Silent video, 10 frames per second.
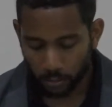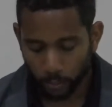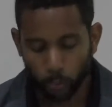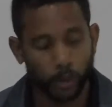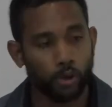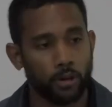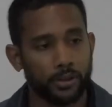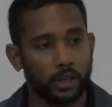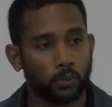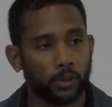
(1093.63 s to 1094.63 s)
But what do you all
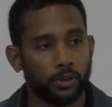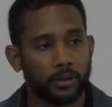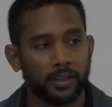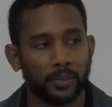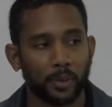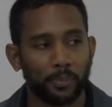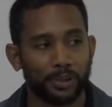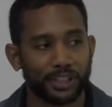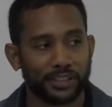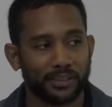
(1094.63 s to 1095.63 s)
think? What do you all think about
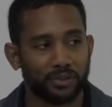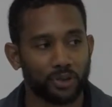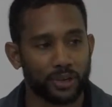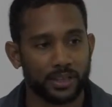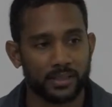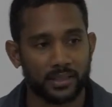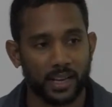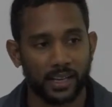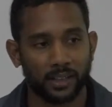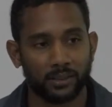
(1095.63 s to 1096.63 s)
projective drawings,
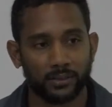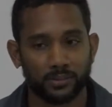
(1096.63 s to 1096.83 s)
and